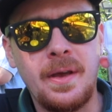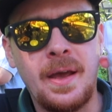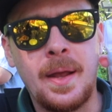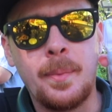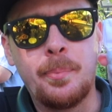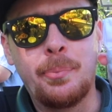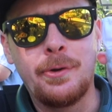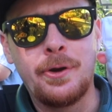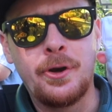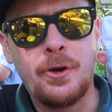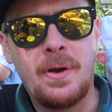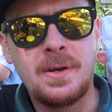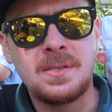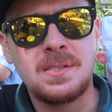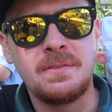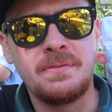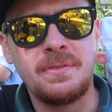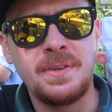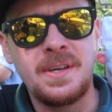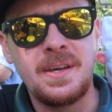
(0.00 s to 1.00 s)
and
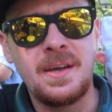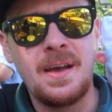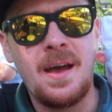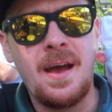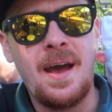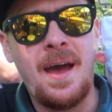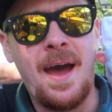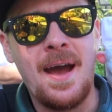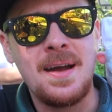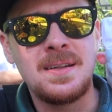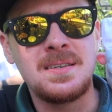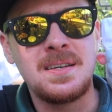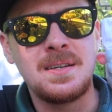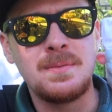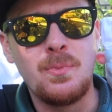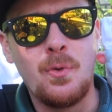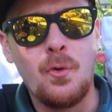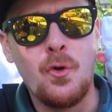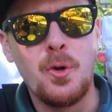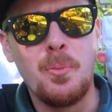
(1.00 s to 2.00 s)
progressively acting
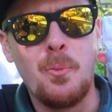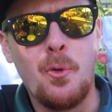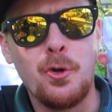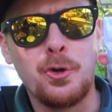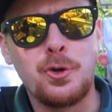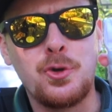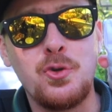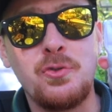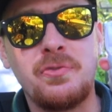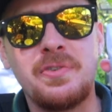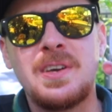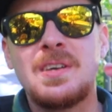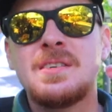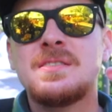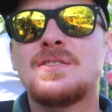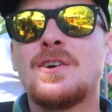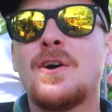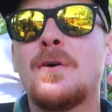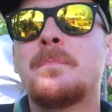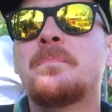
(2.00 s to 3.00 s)
more and more goofy.
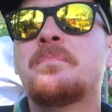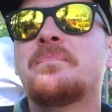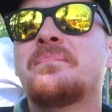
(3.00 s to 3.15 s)
So